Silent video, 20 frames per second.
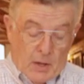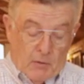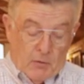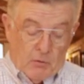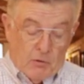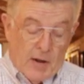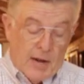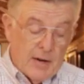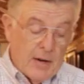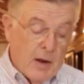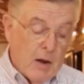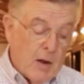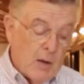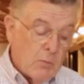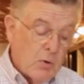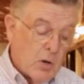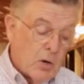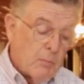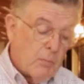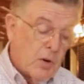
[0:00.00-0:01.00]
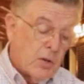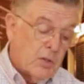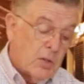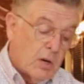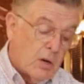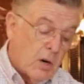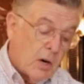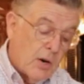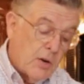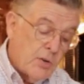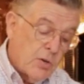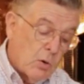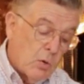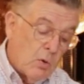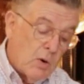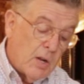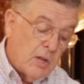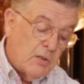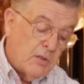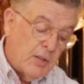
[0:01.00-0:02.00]
Right now I'm going to put the larger
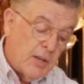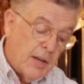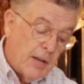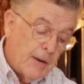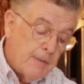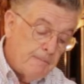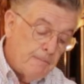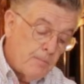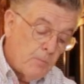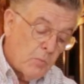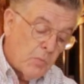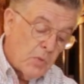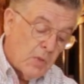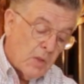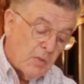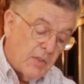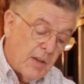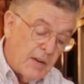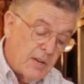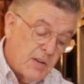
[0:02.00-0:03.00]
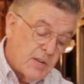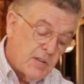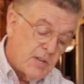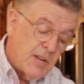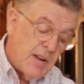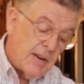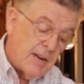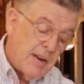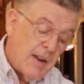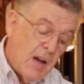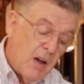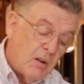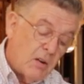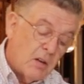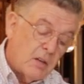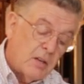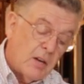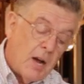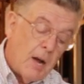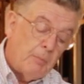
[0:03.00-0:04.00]
ones in. They just set down
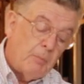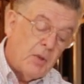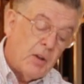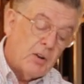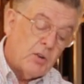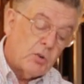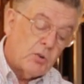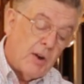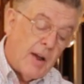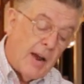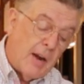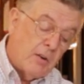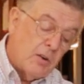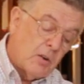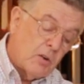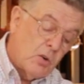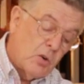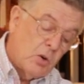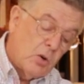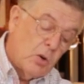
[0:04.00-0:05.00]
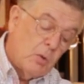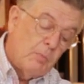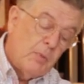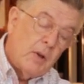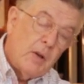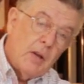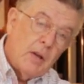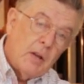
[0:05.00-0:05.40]
on top of the extractor tube.